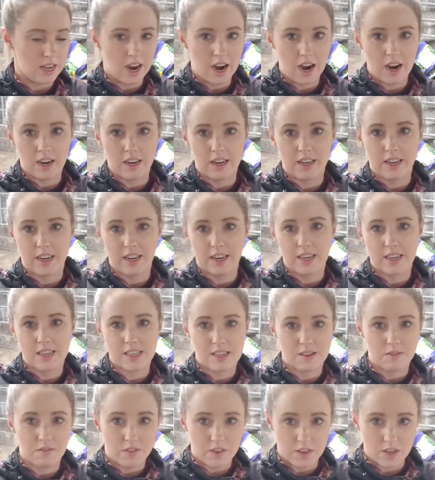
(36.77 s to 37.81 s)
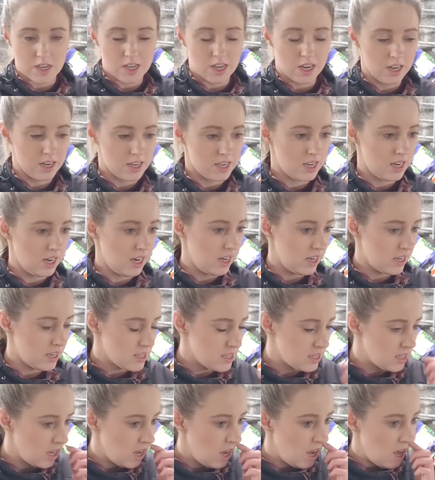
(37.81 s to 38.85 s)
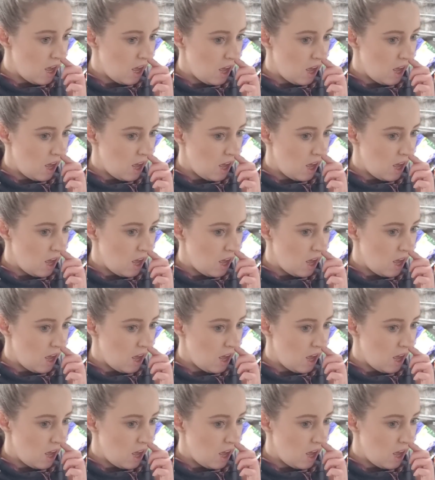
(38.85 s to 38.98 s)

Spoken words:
garlic licks and fertility licks,